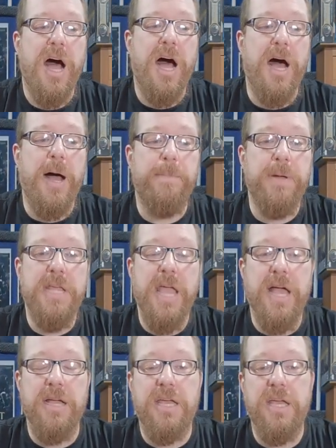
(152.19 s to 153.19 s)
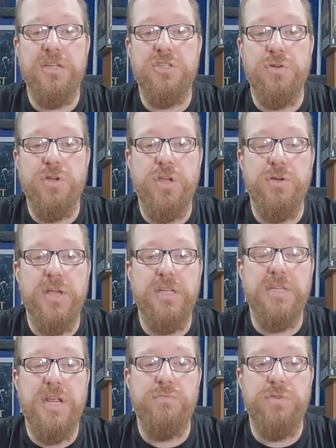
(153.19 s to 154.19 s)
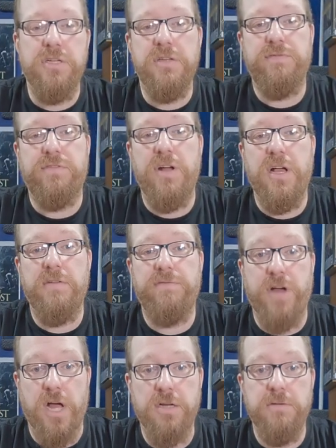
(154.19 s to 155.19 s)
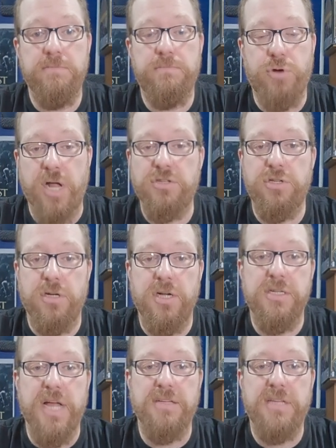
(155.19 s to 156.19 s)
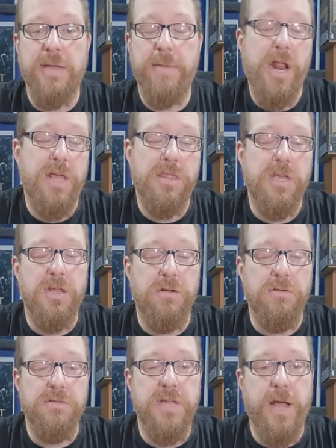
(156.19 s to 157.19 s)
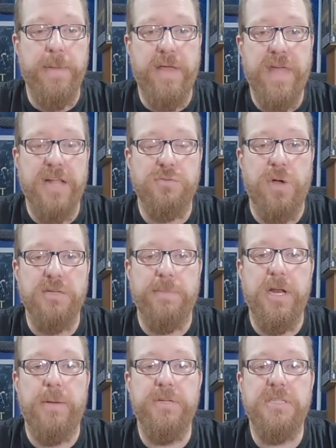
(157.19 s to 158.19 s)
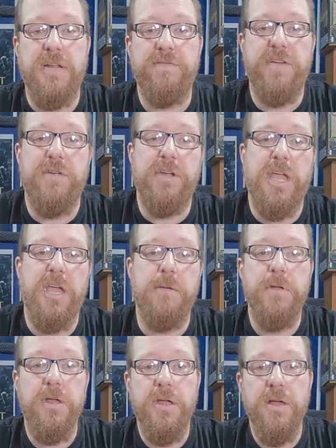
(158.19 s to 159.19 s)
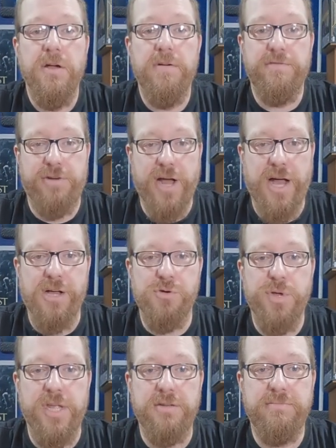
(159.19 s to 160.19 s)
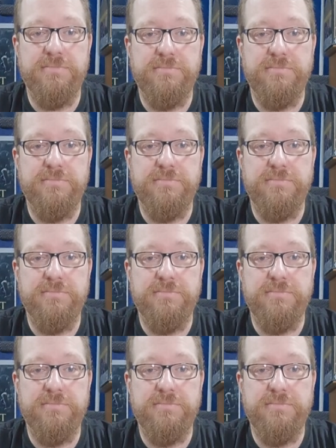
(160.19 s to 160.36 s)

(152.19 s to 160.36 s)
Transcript: Uh, but yeah, King of Tokyo is a really fr- fun press your luck dice game, and I think it holds up, and that's why it's my number 10 favorite game for Halloween.